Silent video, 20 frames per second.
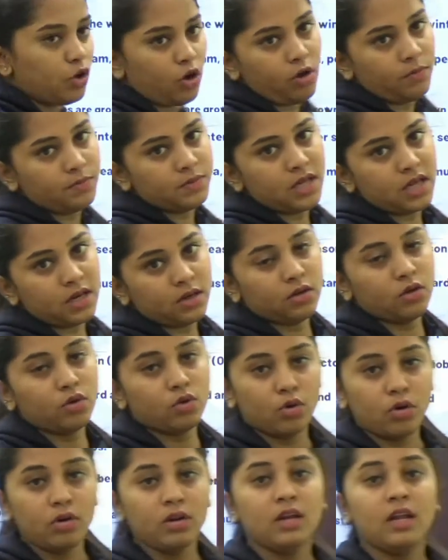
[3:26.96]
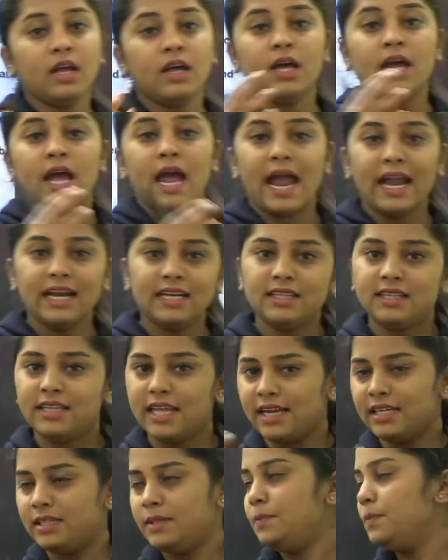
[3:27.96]
crops are grown at
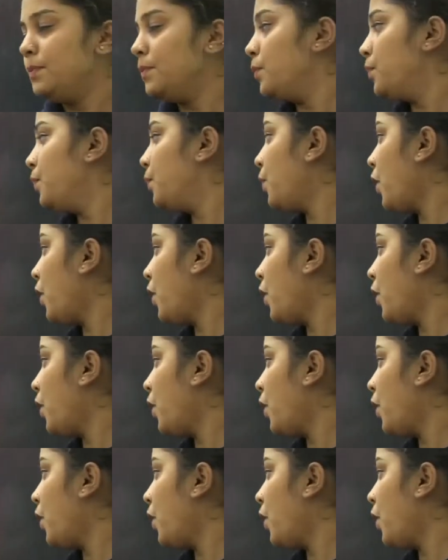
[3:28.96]
that